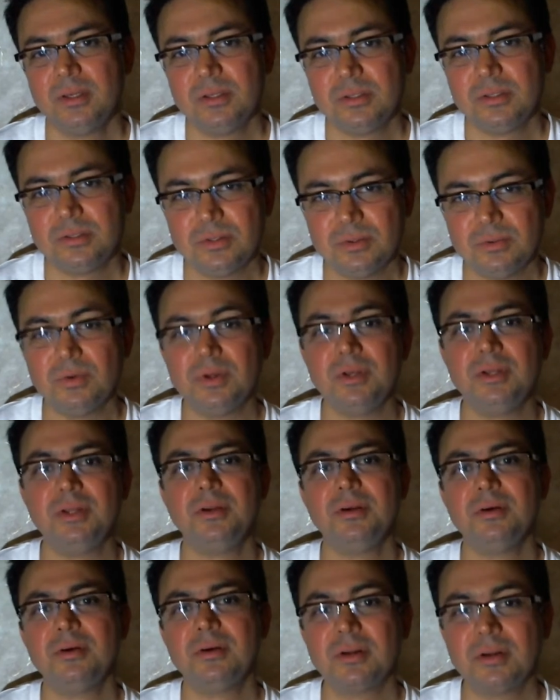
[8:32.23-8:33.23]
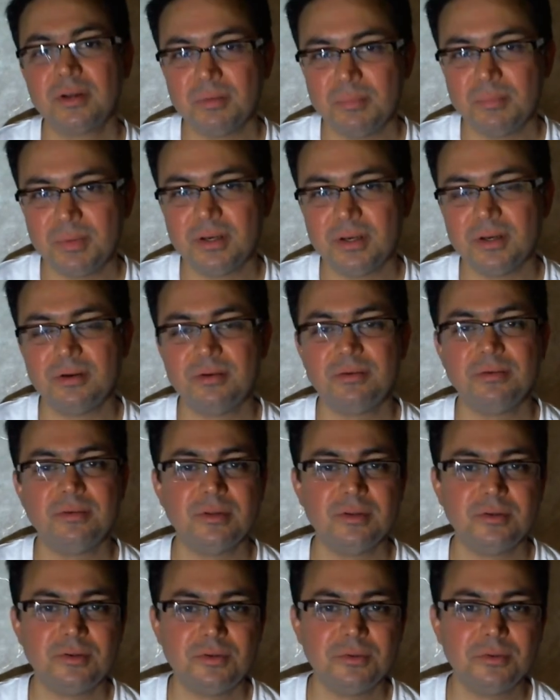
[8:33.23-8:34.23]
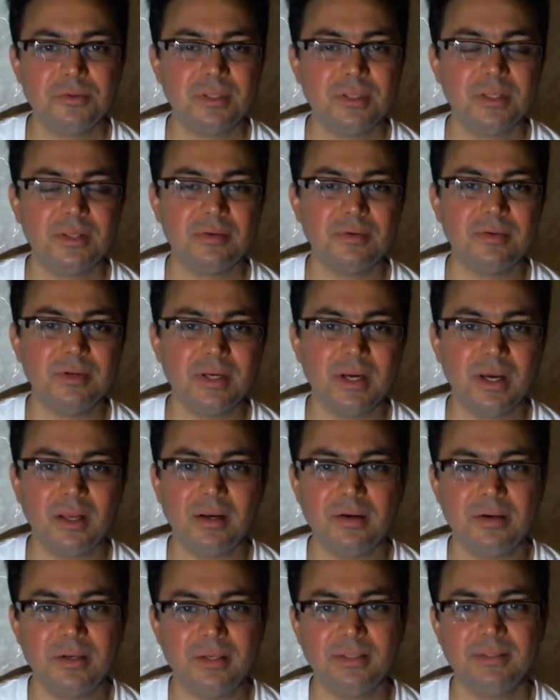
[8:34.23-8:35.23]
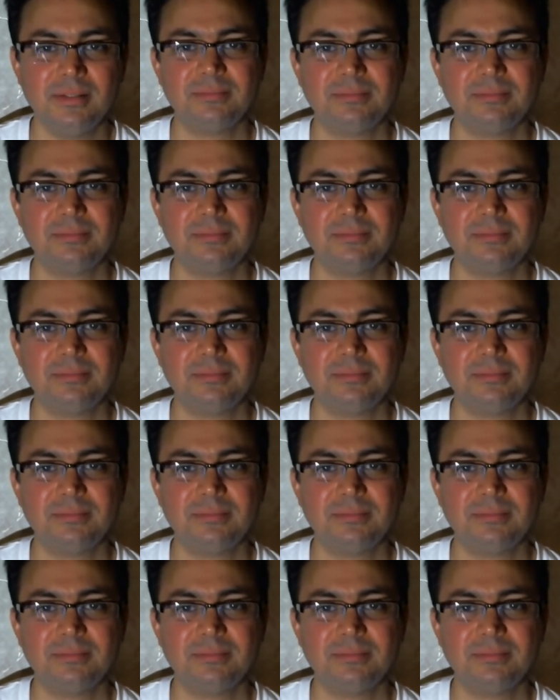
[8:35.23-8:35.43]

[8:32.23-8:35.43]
So when you're committed to the truth and the reality,